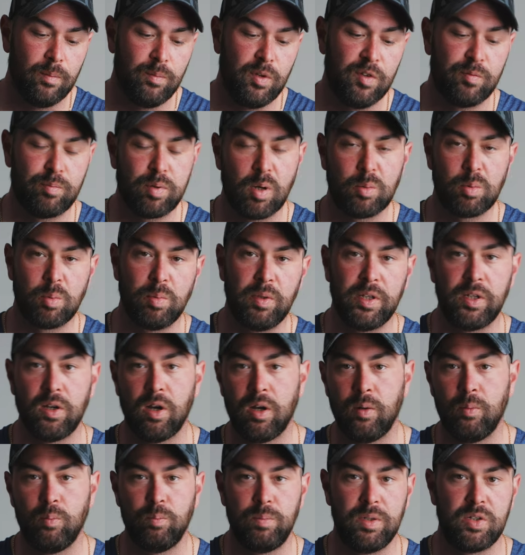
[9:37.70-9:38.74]
You've probably
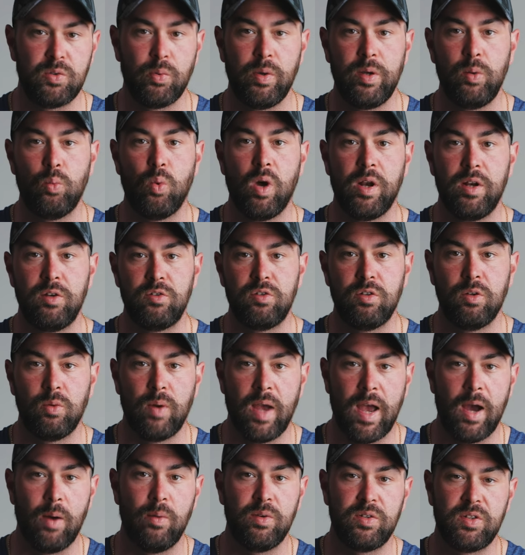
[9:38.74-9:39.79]
got between 1 and
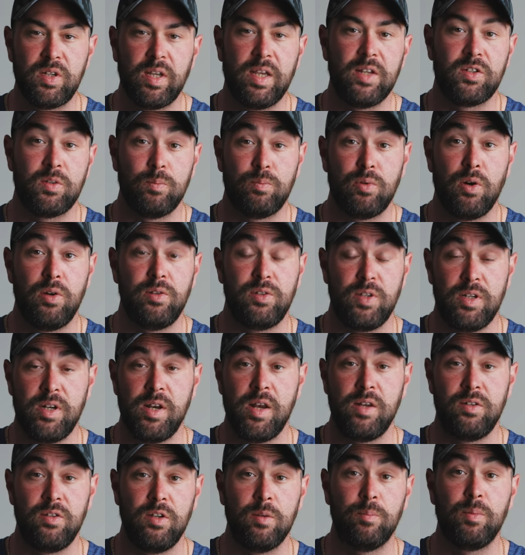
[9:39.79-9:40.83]
2 hours to get some protein
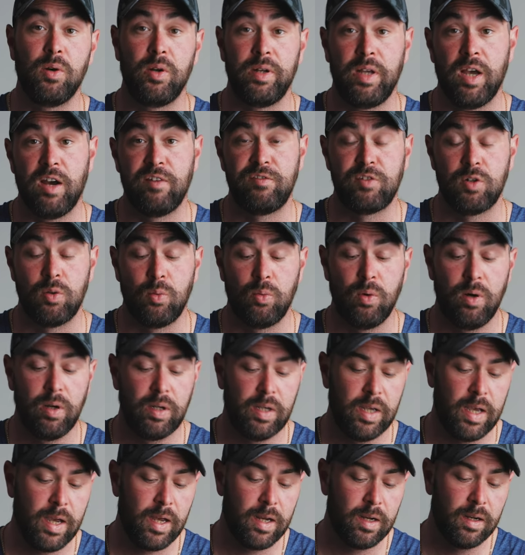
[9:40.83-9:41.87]
into your body after a
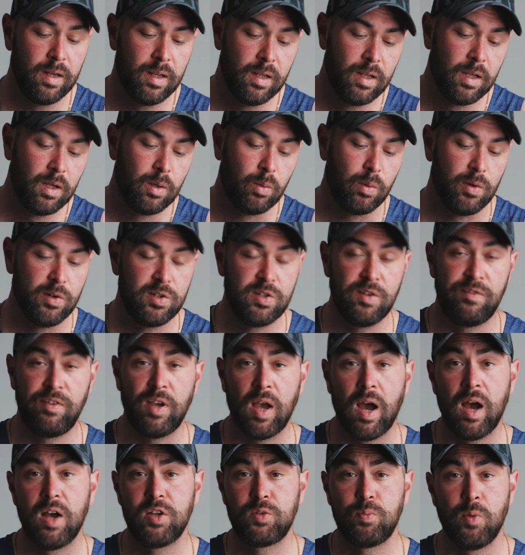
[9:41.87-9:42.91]
workout. Whereas if
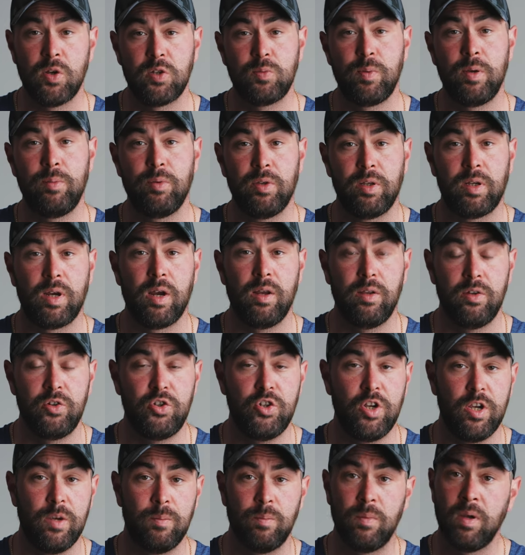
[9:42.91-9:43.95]
you ask most people to go to the
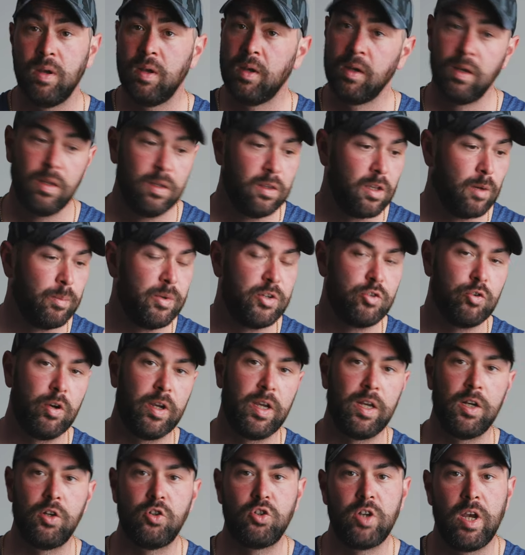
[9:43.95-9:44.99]
gym, they'll be
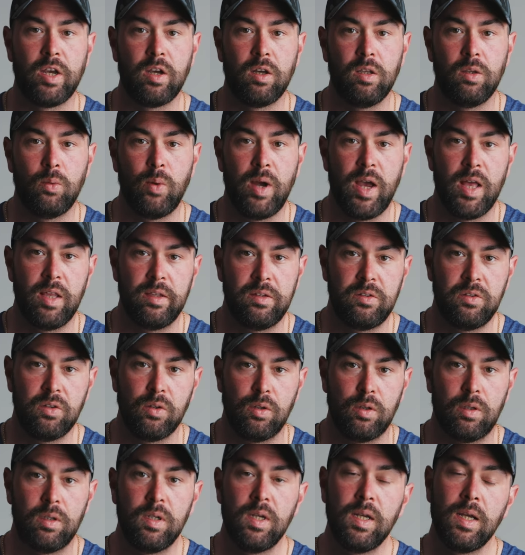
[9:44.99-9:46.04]
drinking a shake on the way out the
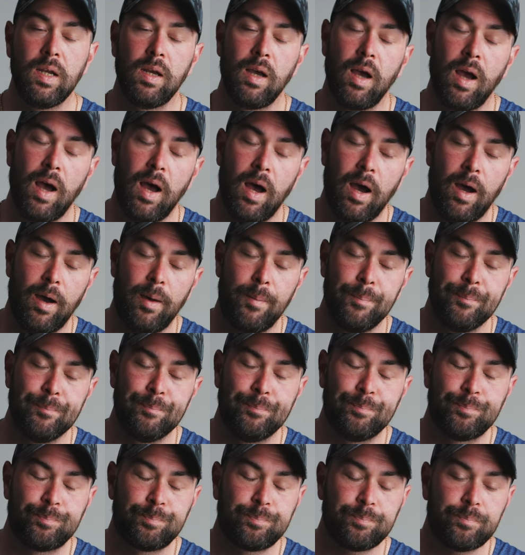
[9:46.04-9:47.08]
door.
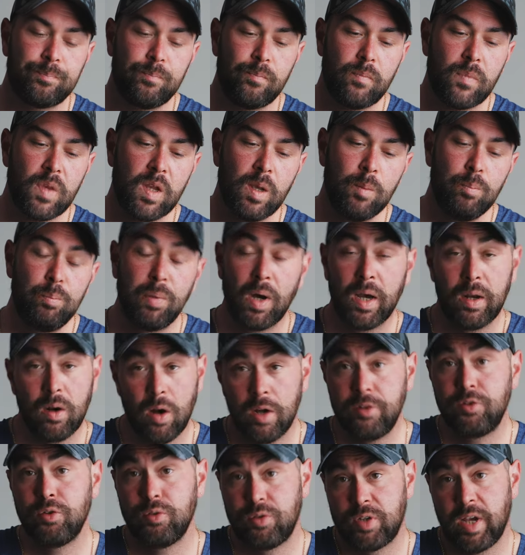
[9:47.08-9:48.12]
But
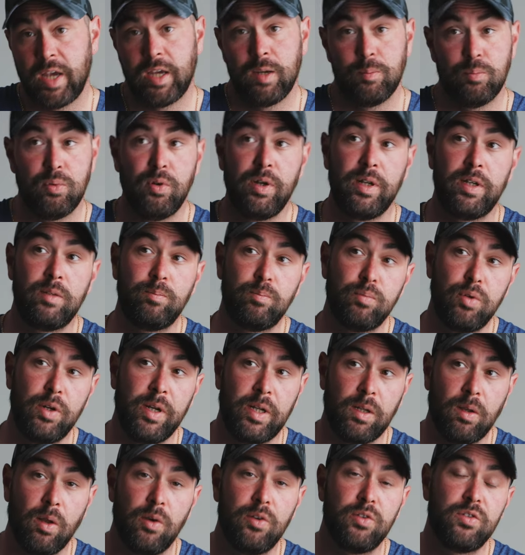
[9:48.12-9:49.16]
I do take it
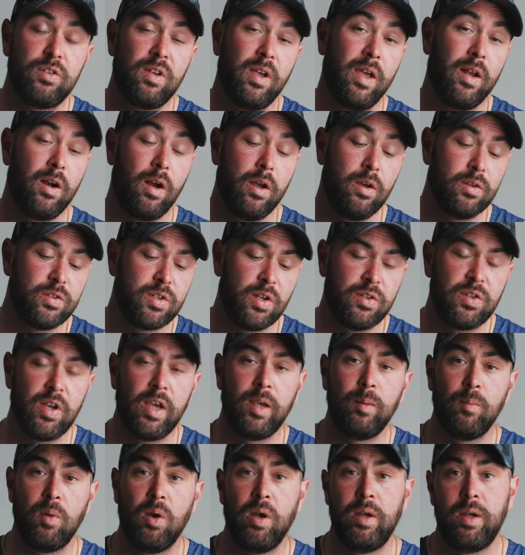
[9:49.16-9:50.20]
pretty close. And I also
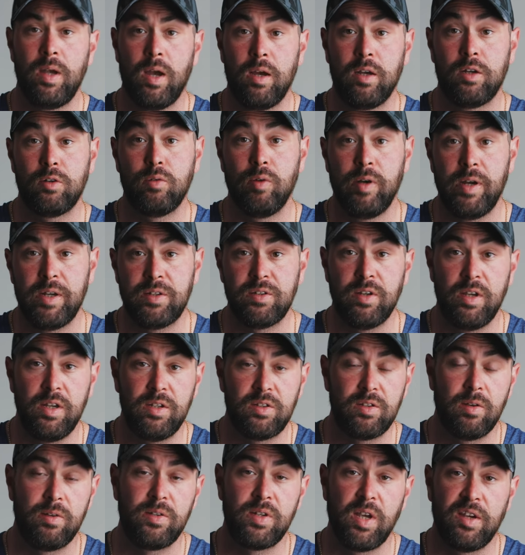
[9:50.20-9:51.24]
take my
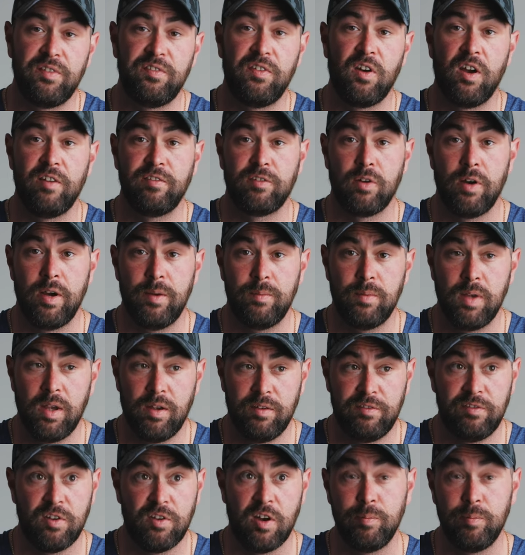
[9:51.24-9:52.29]
creatine. So I take
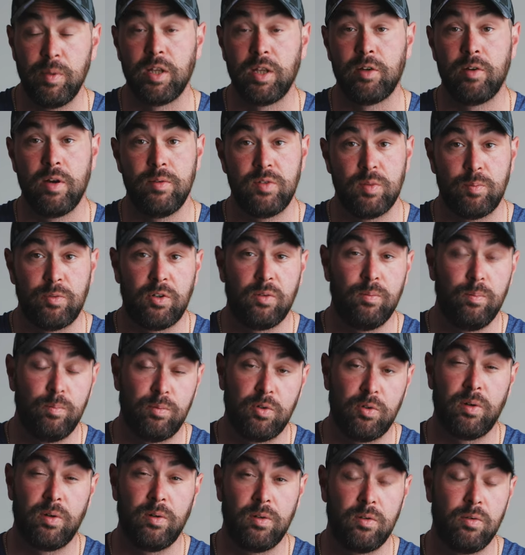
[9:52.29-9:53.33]
5 milligrams of
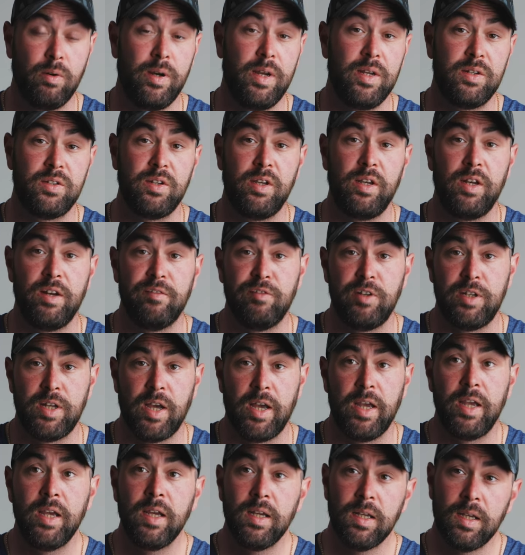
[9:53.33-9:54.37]
creatine every
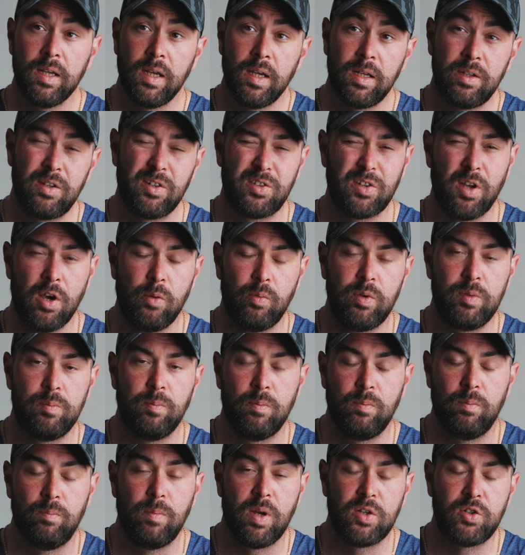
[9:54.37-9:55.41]
day just to help with
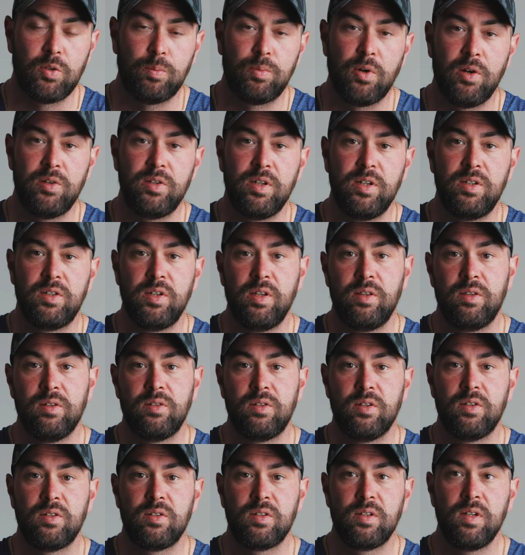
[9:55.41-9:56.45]
muscle protein
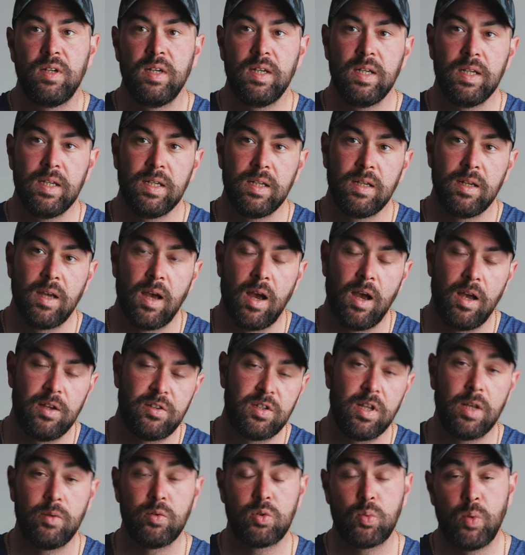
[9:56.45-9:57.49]
synthesis. So
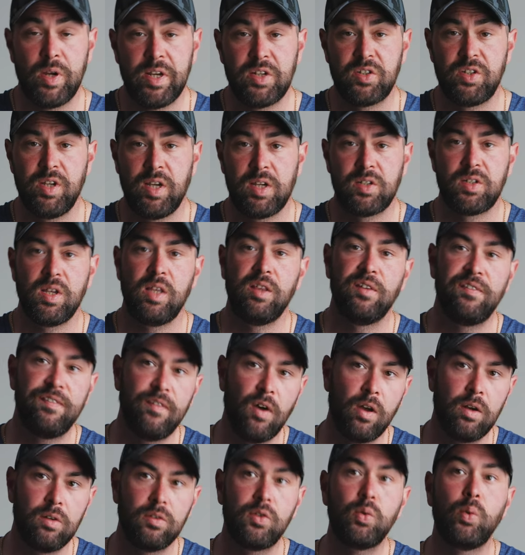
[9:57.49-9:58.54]
that was week 6, and the
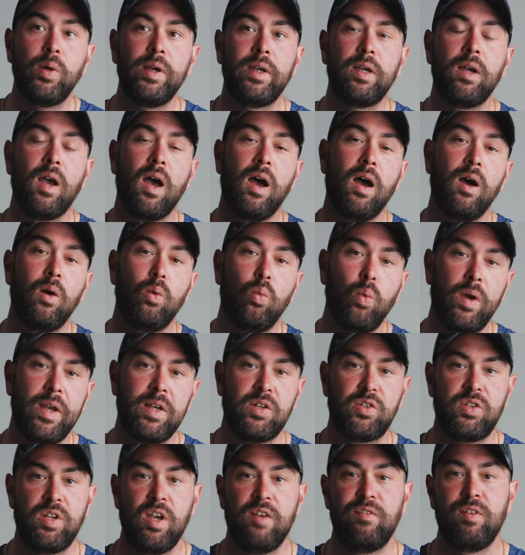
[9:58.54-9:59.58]
final tweak, week
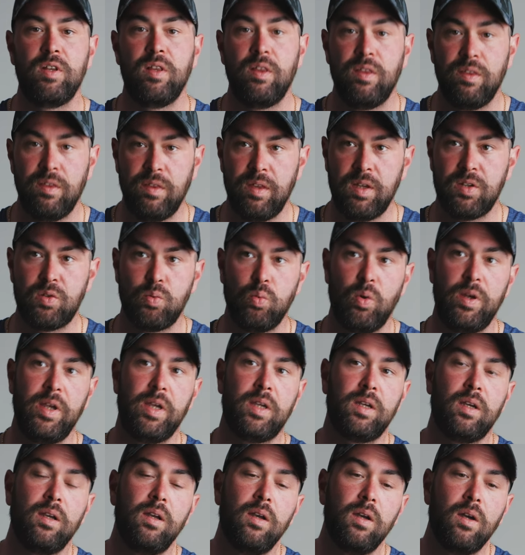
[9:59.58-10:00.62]
7 this
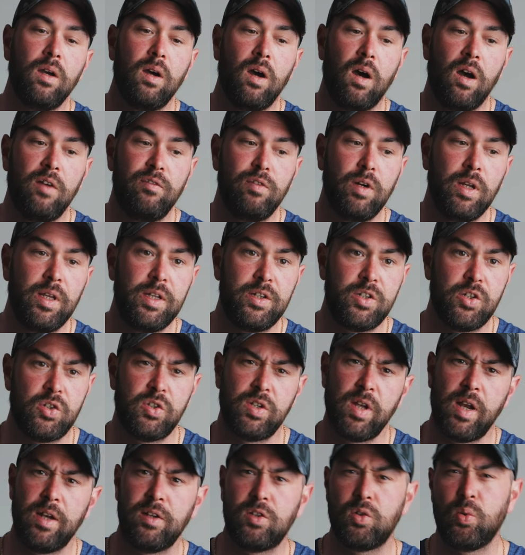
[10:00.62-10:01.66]
week, I really just
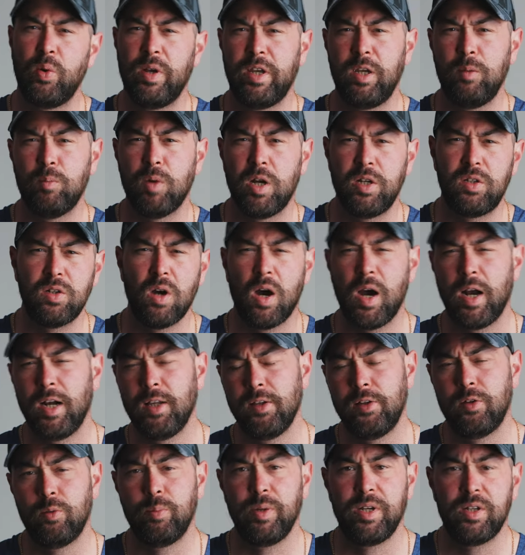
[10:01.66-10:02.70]
started tweaking my diet a
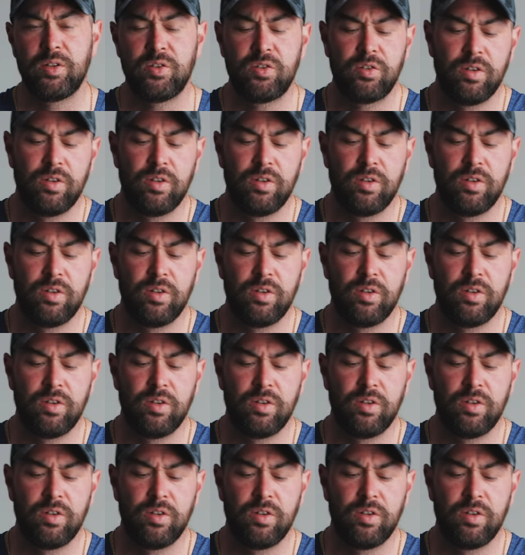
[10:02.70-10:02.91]
little bit.